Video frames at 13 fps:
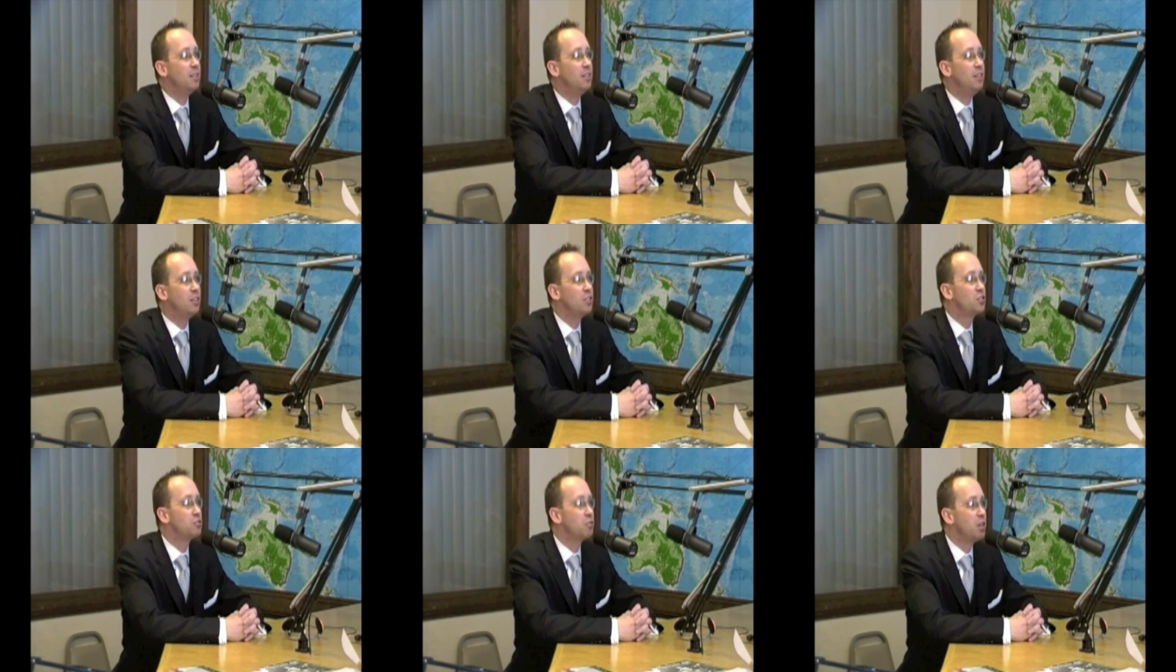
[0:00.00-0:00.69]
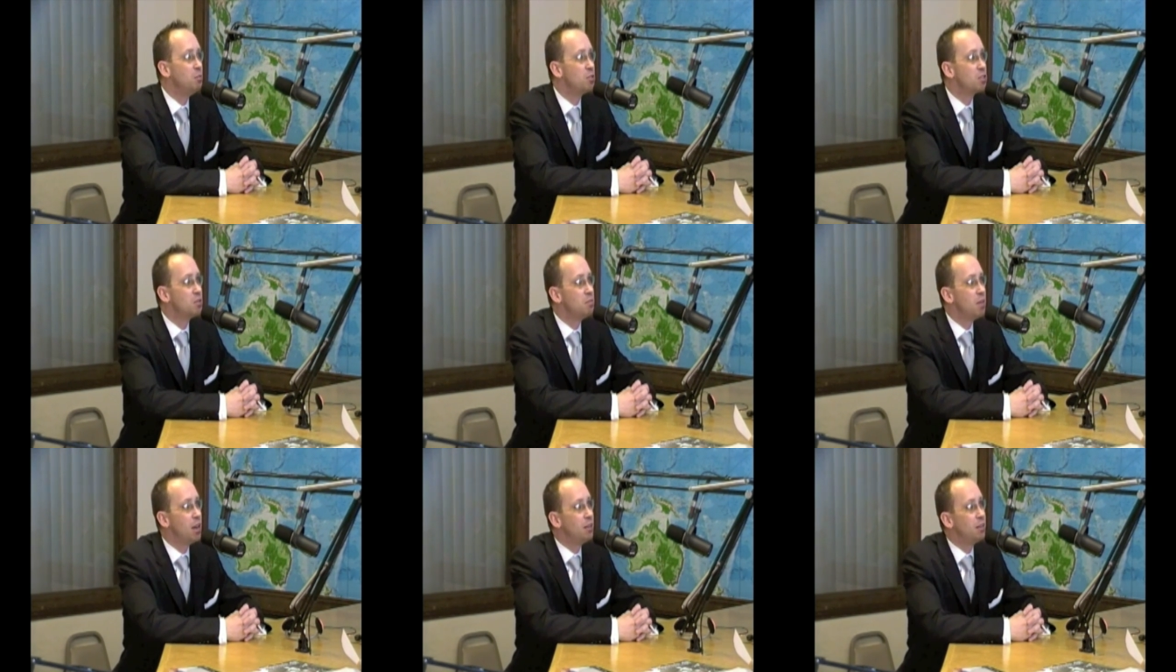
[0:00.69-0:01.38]
the
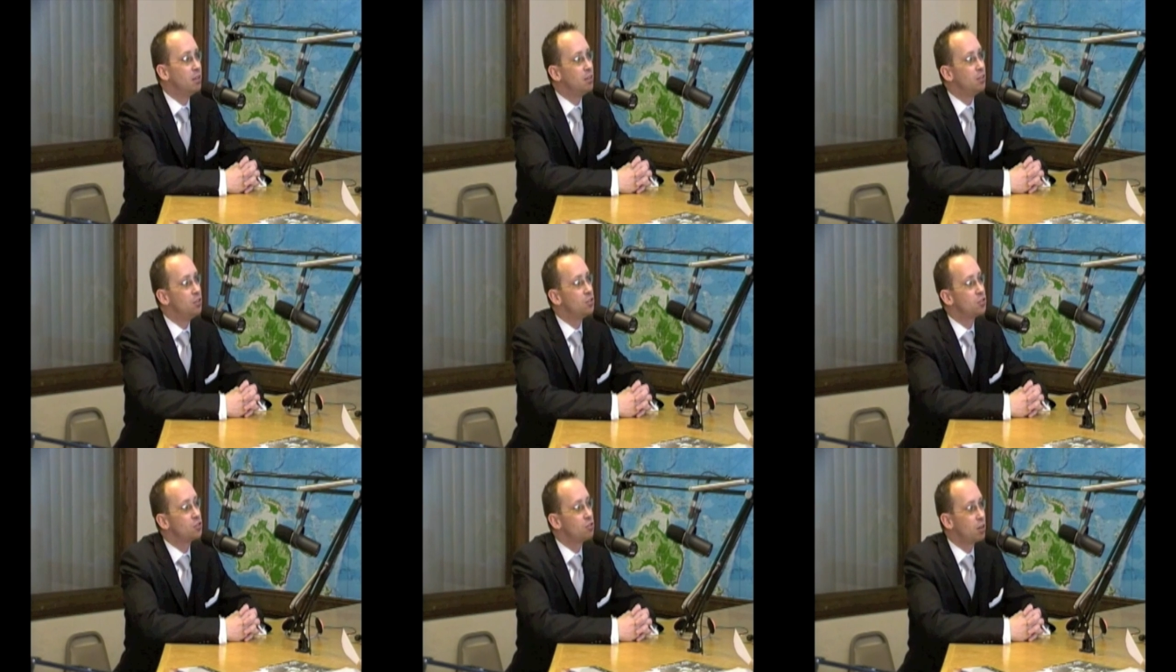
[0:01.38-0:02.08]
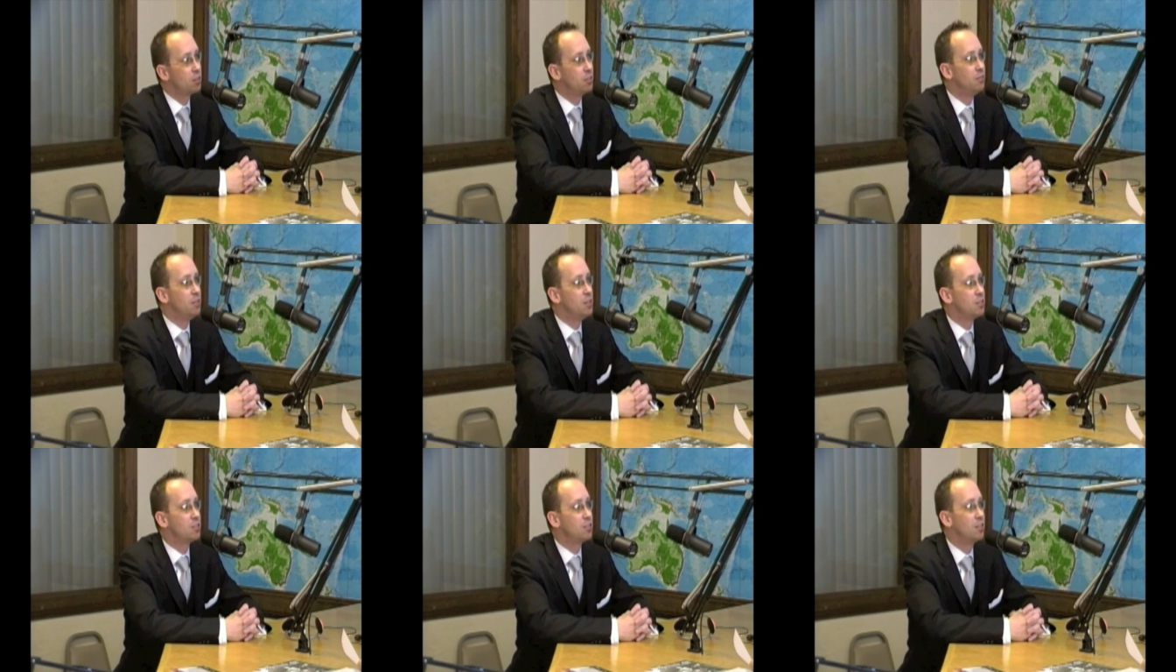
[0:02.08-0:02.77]
extremism and the
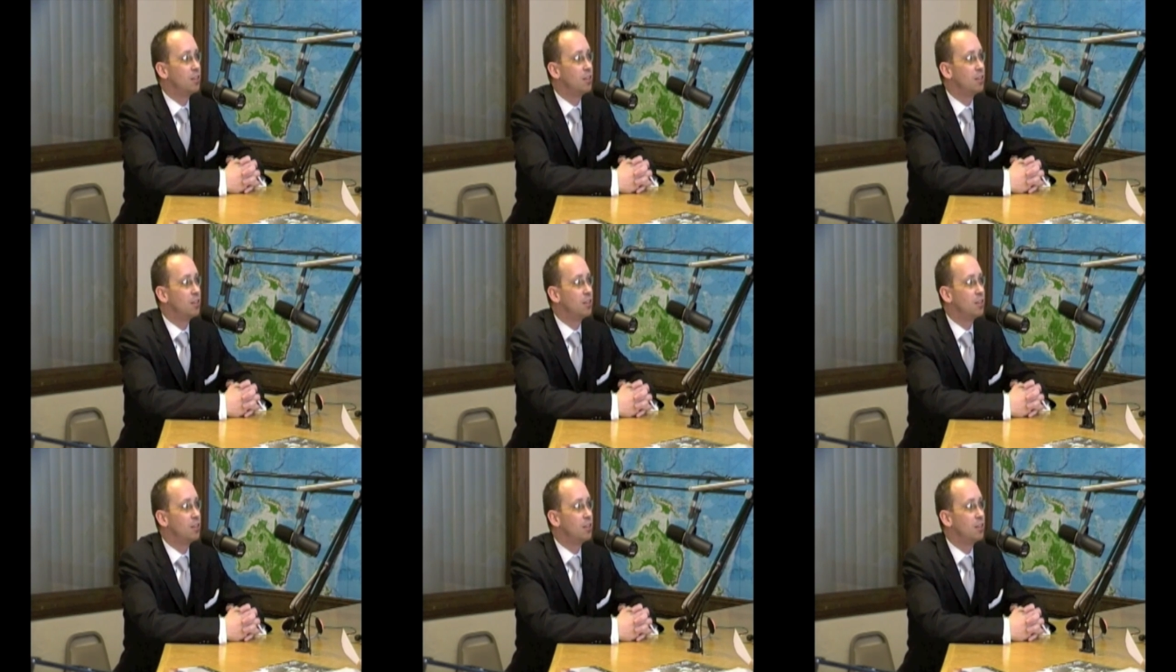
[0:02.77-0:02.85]
destructiveness